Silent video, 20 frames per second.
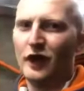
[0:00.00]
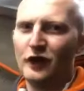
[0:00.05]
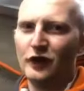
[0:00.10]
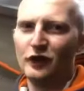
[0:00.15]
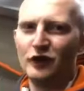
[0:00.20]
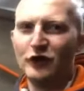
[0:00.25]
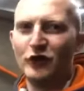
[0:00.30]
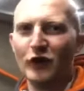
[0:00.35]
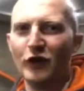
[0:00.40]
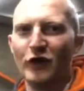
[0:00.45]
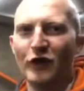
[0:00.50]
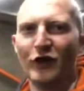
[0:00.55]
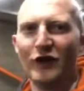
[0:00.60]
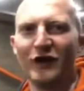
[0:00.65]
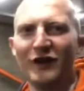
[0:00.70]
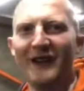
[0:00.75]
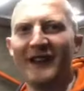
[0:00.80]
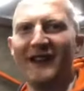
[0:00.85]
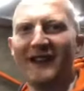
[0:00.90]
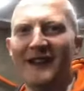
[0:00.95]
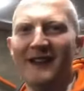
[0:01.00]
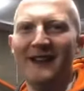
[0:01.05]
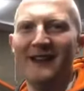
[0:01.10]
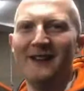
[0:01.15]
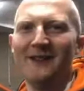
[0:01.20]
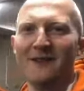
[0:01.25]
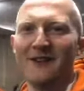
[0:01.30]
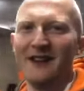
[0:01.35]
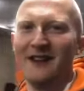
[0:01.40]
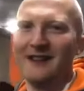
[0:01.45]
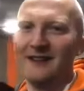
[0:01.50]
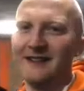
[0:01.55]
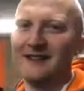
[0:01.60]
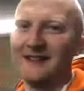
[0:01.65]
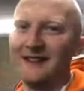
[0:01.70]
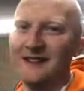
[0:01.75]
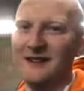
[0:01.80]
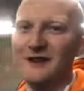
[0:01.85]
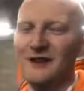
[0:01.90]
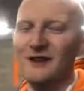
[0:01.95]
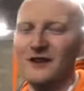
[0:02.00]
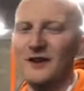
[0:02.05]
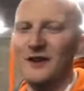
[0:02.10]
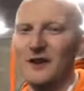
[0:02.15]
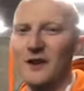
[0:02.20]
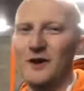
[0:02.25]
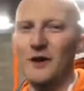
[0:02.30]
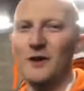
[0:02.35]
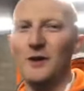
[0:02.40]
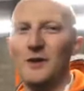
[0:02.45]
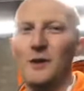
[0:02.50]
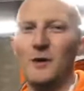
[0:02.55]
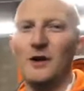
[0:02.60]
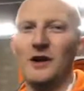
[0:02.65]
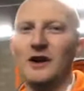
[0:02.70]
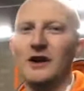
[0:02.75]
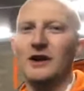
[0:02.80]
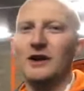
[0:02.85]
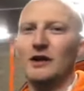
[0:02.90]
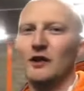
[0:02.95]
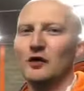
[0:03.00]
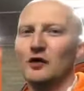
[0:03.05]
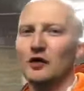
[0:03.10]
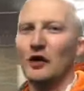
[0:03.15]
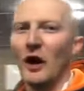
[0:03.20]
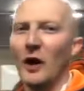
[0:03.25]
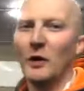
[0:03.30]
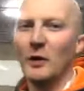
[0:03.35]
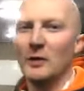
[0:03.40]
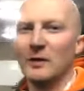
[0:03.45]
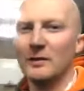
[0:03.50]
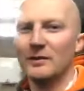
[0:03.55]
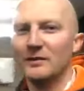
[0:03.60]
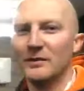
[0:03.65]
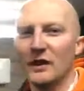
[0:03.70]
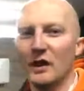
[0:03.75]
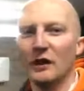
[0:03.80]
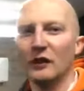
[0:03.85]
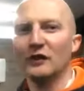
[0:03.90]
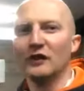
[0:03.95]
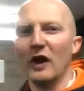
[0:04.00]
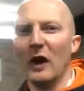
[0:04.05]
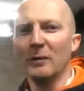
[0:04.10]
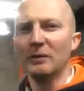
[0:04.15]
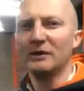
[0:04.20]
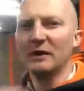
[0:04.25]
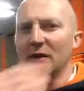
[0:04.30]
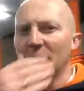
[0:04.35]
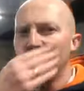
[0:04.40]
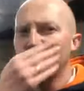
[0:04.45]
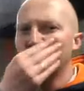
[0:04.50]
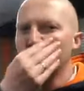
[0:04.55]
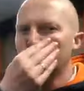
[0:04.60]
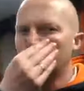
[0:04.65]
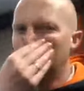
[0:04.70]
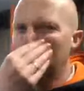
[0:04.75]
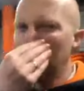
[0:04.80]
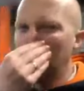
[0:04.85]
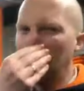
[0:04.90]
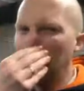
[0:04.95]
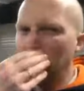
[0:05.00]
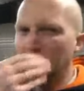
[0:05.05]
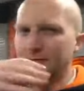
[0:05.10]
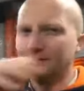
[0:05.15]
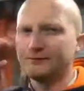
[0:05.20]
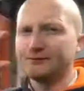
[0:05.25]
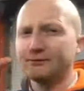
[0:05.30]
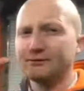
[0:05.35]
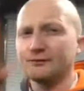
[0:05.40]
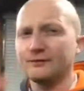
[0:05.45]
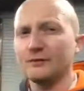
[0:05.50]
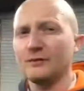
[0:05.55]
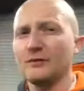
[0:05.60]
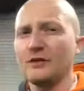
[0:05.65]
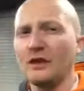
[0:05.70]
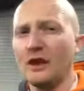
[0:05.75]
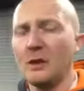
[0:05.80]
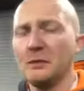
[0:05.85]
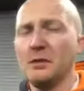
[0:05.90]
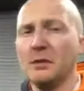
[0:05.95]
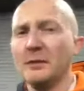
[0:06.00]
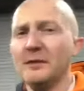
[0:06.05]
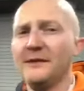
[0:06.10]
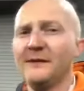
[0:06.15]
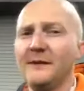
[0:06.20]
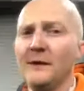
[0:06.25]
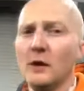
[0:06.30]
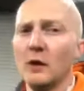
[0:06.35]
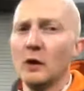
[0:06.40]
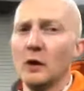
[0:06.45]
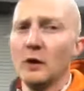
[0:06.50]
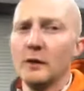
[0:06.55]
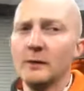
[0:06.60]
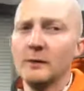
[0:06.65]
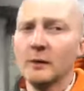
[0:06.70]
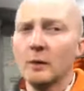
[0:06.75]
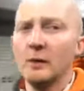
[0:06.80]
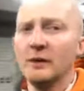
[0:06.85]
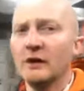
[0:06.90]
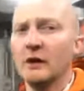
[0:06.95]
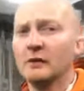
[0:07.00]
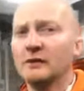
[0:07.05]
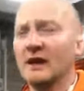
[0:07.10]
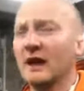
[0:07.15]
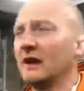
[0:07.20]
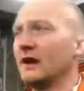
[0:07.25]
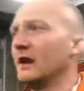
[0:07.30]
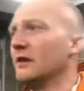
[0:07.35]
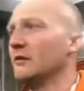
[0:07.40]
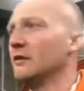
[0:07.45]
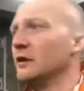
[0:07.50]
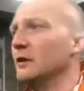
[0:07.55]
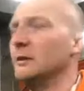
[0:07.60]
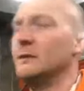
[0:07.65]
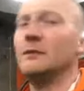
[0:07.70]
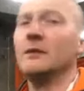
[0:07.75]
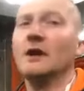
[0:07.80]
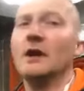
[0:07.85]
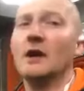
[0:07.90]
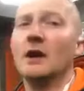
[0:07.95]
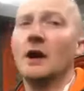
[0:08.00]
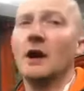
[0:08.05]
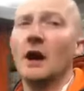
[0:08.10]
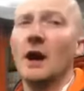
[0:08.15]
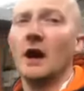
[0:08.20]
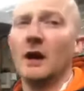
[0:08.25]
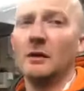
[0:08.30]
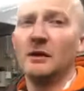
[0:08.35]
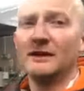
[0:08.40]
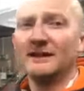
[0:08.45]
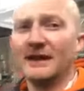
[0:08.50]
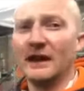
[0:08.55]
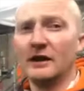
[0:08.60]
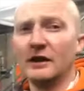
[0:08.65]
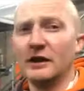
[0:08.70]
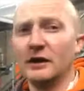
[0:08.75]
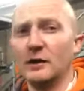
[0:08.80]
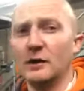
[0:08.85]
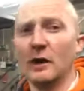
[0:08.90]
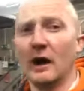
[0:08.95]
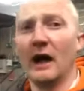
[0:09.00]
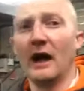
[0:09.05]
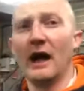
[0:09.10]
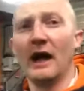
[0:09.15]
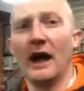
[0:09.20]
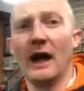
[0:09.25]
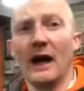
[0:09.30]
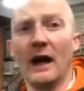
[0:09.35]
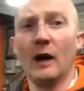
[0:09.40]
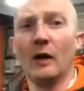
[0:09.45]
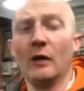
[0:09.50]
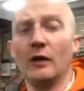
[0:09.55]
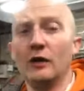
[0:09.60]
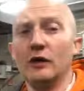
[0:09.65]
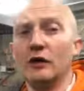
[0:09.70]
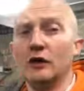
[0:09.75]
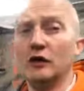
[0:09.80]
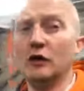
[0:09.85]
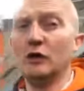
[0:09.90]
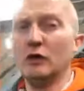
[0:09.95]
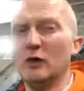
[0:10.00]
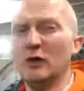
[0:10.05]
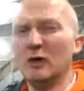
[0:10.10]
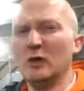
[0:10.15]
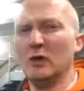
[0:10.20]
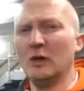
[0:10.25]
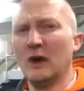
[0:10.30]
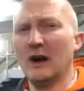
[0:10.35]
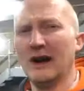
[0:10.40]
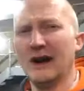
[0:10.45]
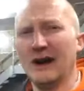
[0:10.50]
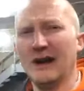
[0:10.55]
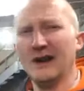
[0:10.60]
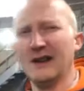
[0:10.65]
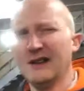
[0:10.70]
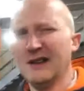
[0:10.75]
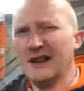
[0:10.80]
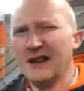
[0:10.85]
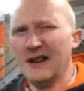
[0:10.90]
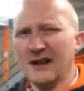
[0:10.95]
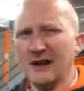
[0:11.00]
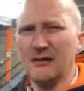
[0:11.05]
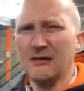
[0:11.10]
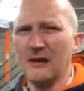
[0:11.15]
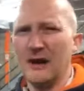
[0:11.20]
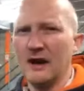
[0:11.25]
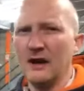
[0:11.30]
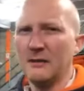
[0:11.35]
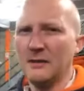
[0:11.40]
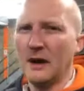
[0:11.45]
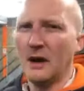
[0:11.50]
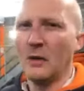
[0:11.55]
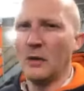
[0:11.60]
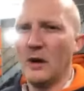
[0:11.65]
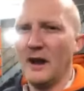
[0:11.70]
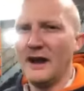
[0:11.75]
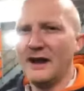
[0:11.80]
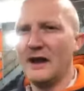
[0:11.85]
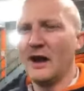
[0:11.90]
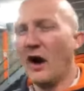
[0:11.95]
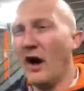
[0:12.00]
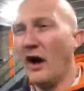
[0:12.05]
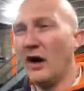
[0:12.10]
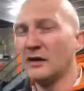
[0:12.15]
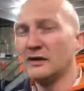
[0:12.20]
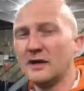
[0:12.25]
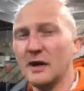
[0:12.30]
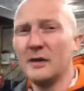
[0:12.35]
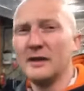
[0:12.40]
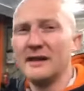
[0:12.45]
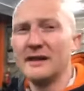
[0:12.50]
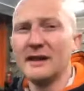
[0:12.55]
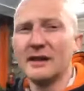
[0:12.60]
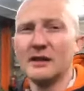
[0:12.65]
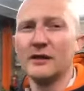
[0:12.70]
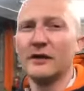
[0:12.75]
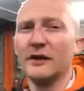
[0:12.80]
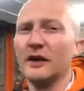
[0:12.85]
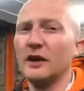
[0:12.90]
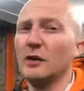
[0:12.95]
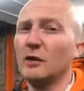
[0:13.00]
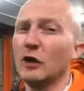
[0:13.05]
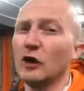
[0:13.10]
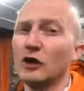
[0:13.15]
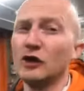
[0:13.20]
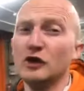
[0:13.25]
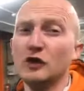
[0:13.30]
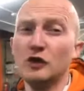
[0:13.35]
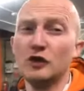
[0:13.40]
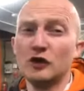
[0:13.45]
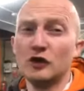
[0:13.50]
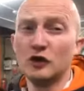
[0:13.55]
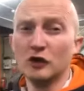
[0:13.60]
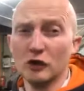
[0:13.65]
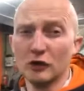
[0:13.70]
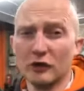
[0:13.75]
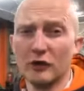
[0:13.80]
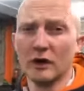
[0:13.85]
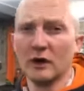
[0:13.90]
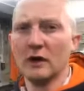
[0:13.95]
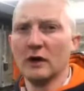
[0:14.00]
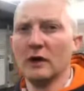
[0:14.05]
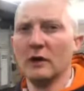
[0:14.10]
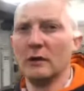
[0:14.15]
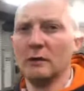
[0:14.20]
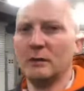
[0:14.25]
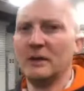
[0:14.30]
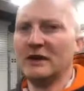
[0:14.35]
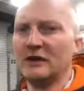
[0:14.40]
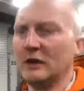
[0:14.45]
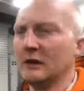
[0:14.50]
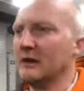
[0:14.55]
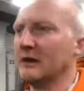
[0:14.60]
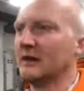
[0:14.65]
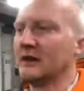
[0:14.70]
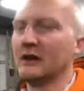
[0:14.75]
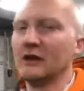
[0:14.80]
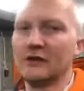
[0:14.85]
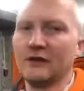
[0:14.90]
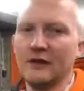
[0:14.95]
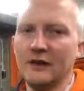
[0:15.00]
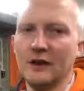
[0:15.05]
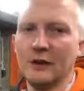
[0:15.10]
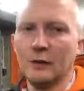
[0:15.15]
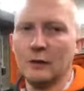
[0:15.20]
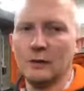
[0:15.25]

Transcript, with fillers: Good evening to you. So, stop doing things for you. But before we go down that route, I want to tell you how you, in a roundabout way, are doing things for you or you should be doing things for you.